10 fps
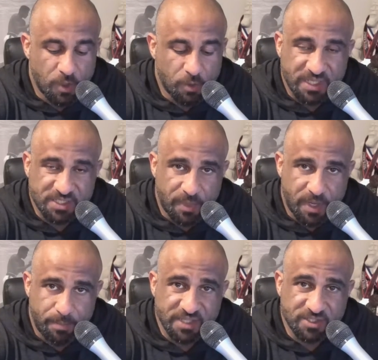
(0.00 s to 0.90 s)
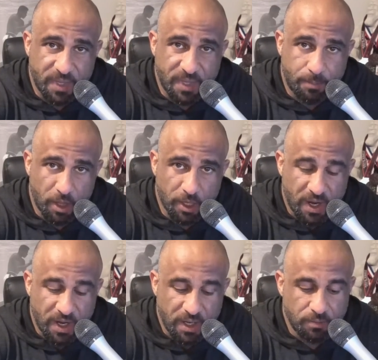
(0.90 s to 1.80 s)
basal metabolic
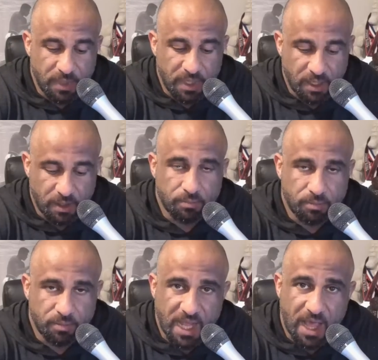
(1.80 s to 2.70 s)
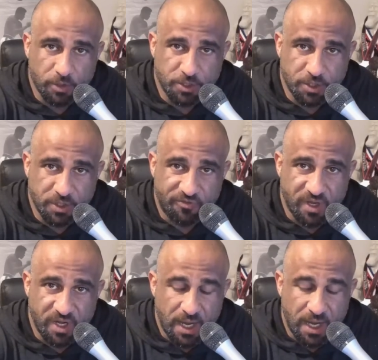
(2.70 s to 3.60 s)
rate, meaning the calories you need for
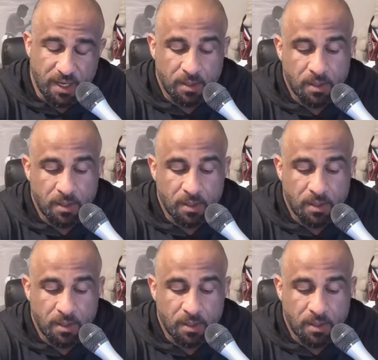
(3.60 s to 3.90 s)
the day.